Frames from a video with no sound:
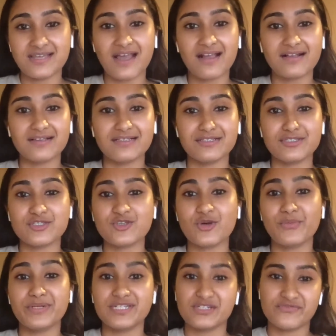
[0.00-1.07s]
tackling so
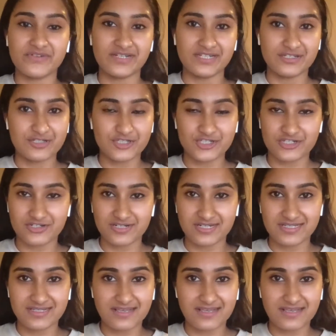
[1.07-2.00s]
many different industries